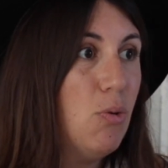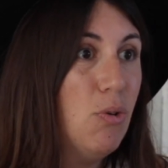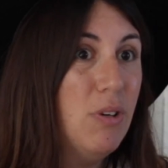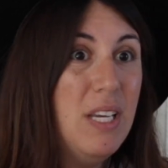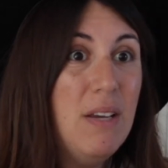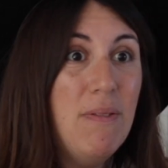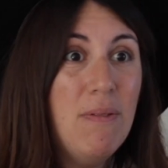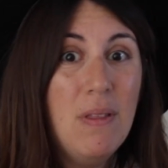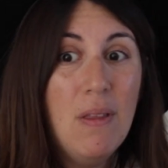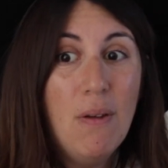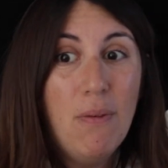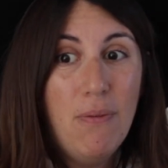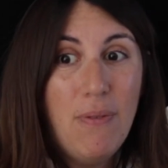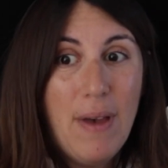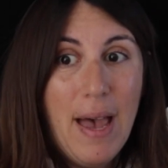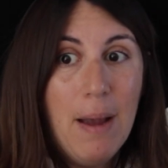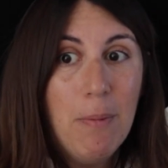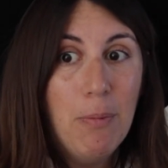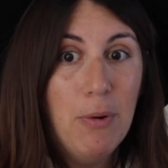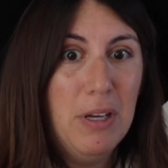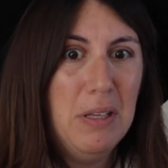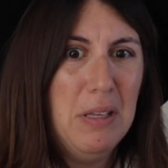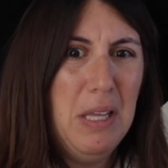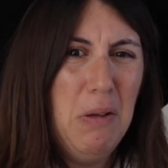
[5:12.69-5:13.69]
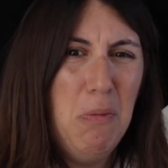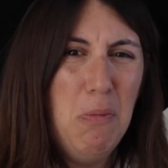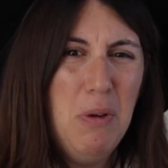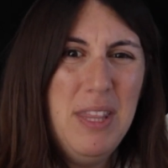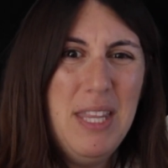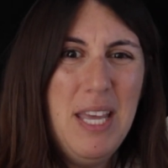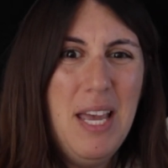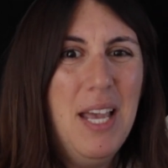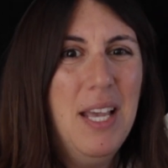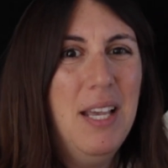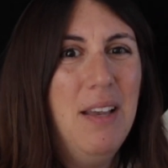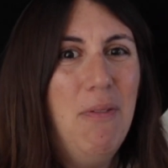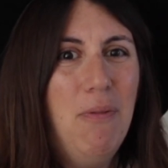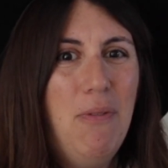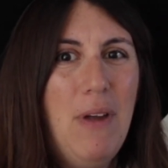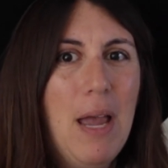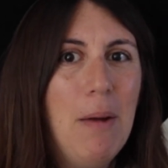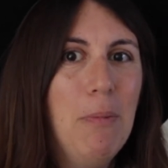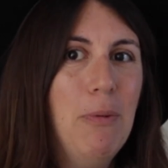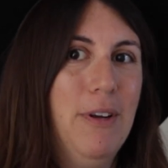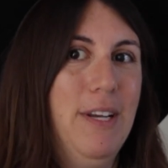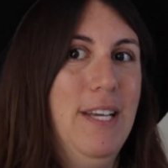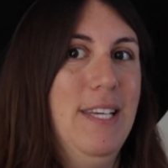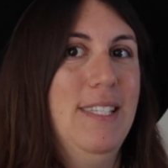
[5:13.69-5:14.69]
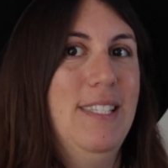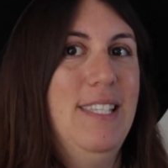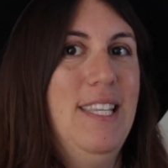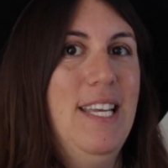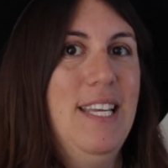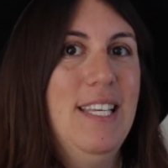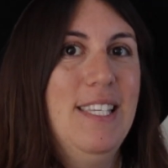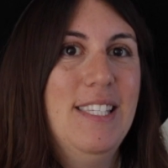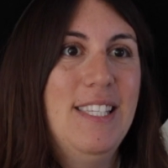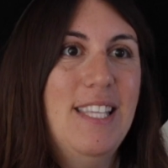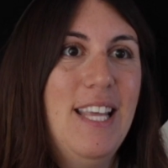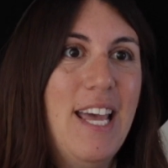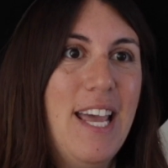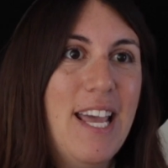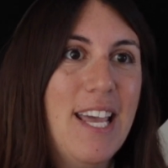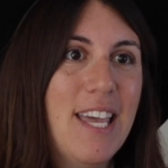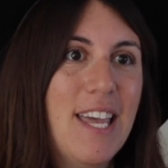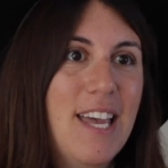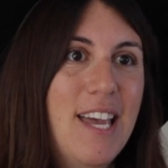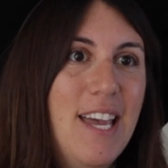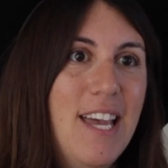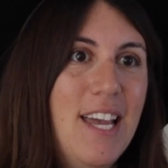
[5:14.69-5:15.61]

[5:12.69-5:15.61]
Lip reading: Or even the fabric, like what the heck fabric is this? Like,